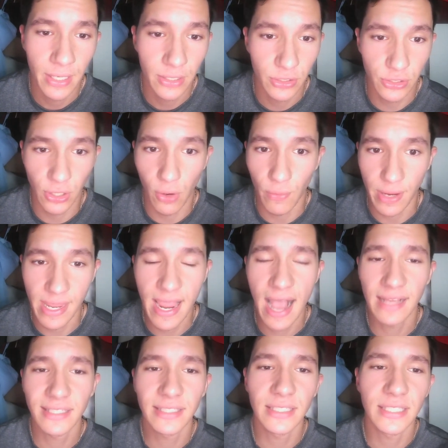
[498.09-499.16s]
So he
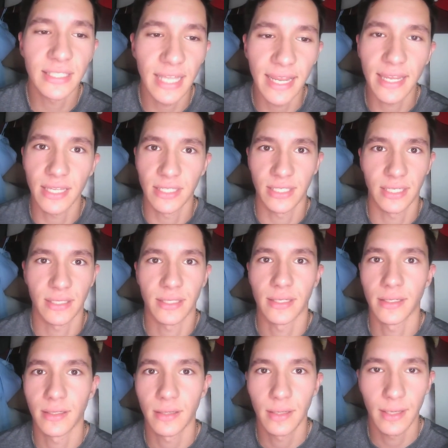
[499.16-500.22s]
has to stay
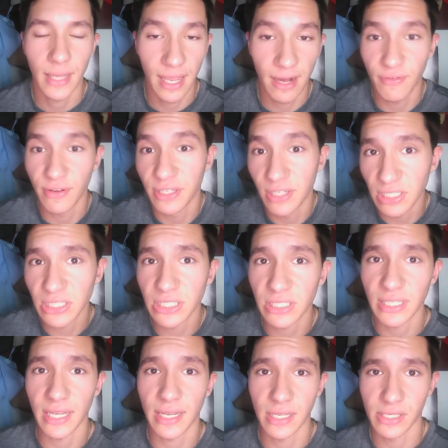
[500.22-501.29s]
consistent. And if he doesn't
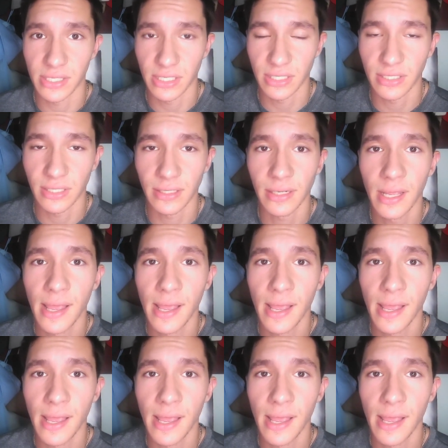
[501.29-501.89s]
stay consistent,